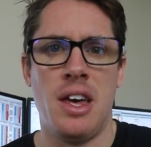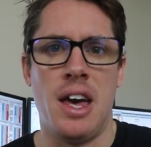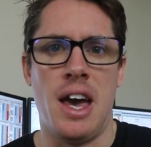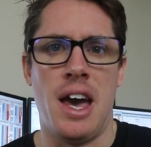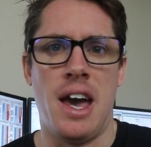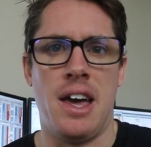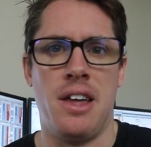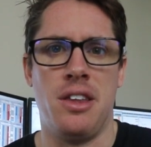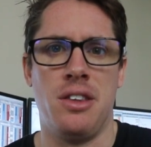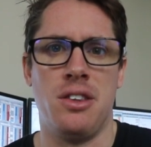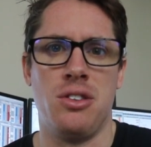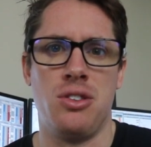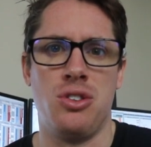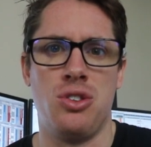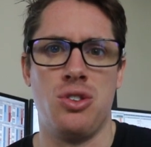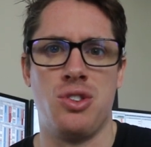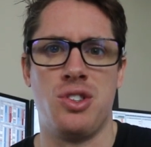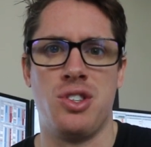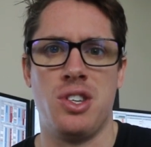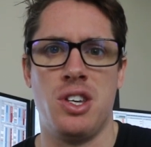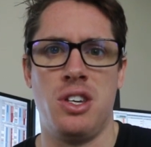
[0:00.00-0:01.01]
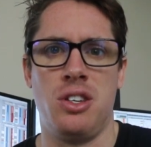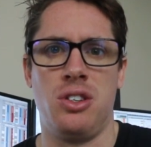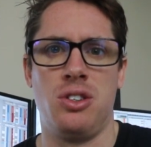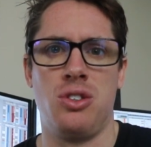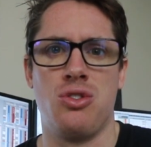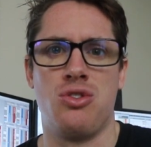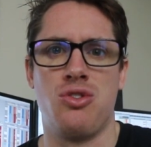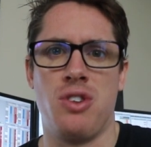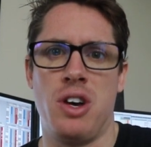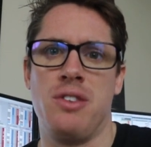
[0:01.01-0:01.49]
and you're seeing
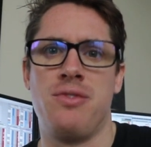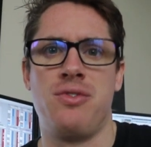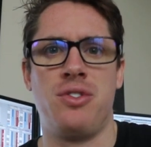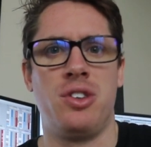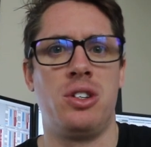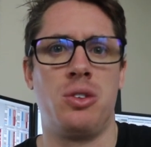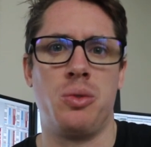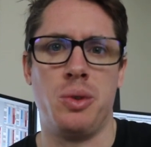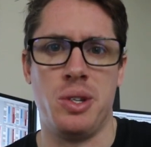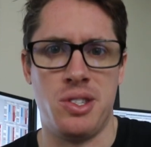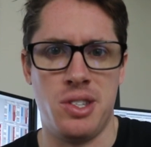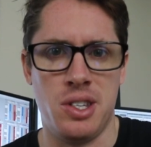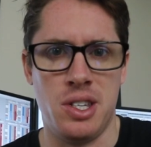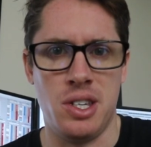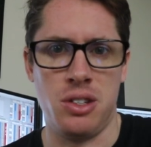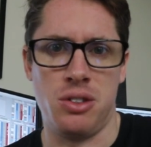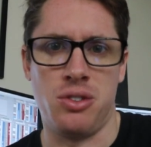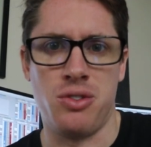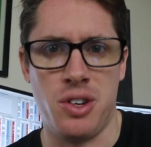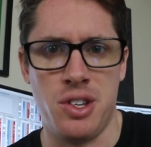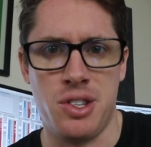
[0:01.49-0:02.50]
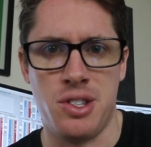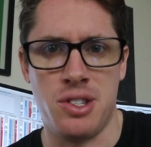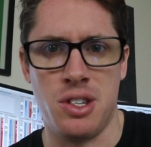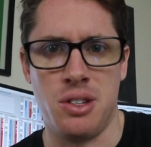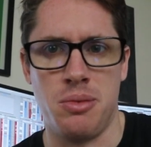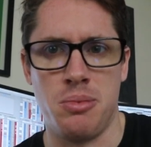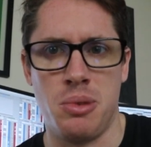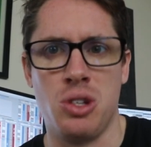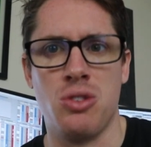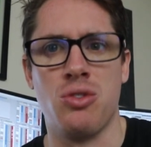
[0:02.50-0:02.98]
your trade frequency
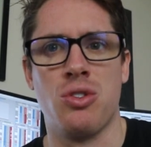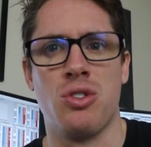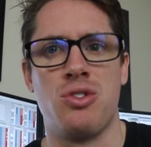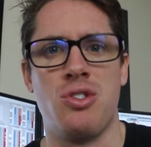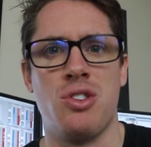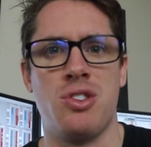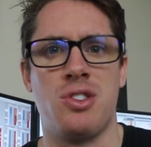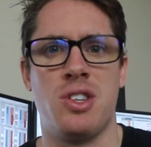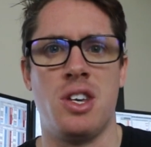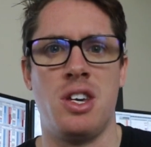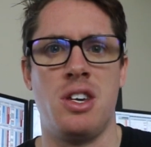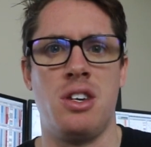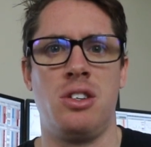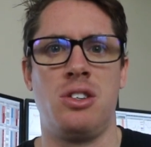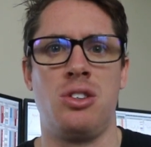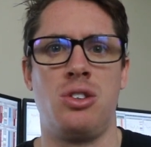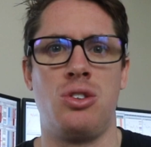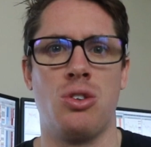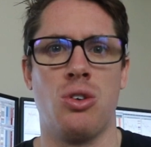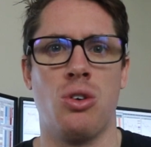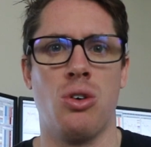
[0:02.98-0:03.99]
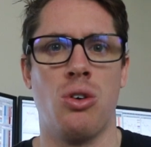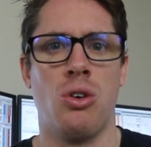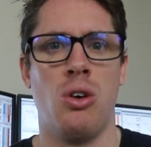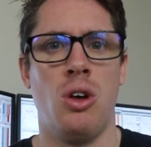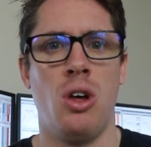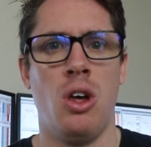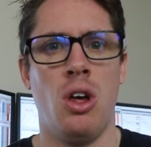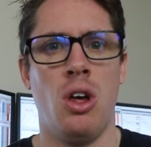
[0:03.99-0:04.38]
increasing, but you're also seeing your